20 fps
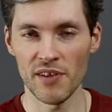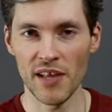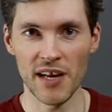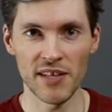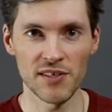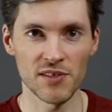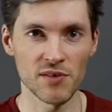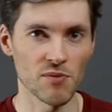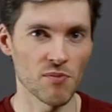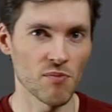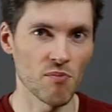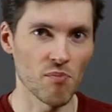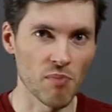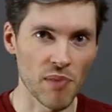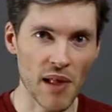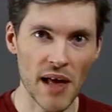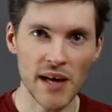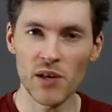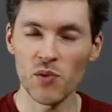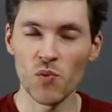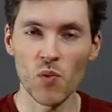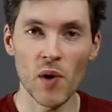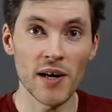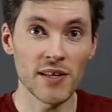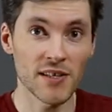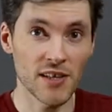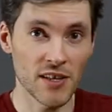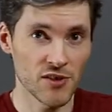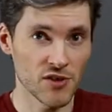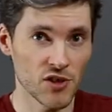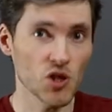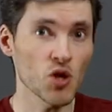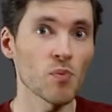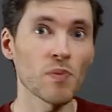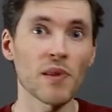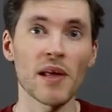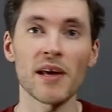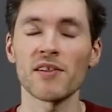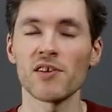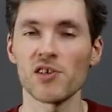that black and white continue
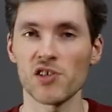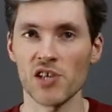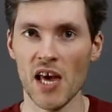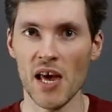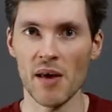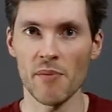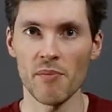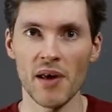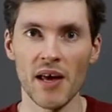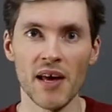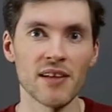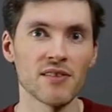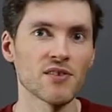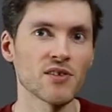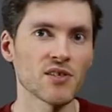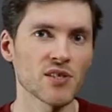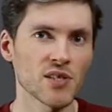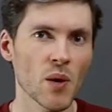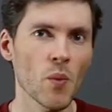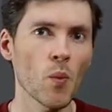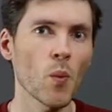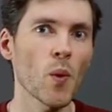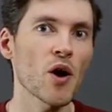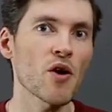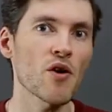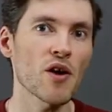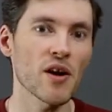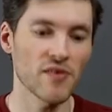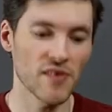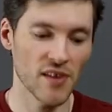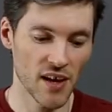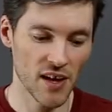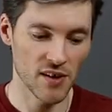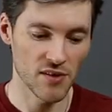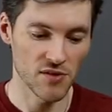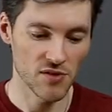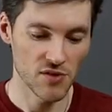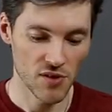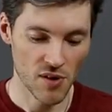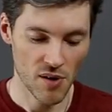playing this game, and somewhere at the
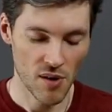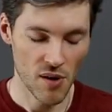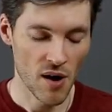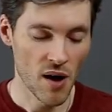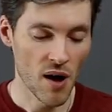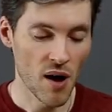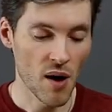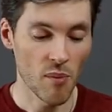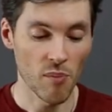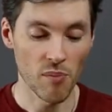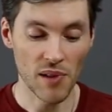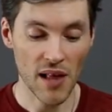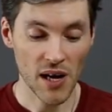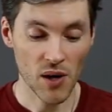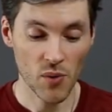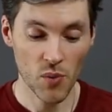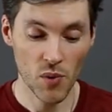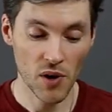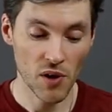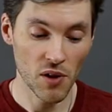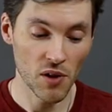end, black